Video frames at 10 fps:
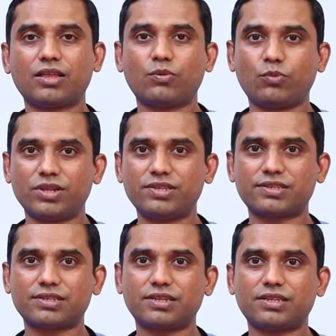
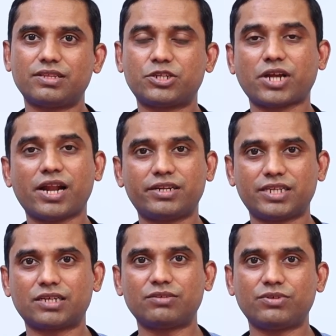Once the child
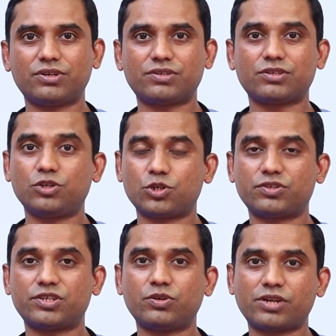recovers, you should
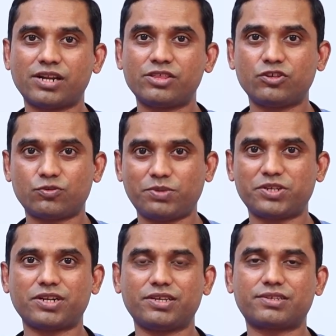see your allergy
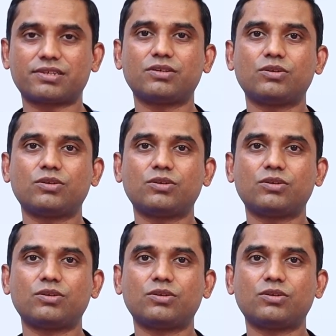specialist,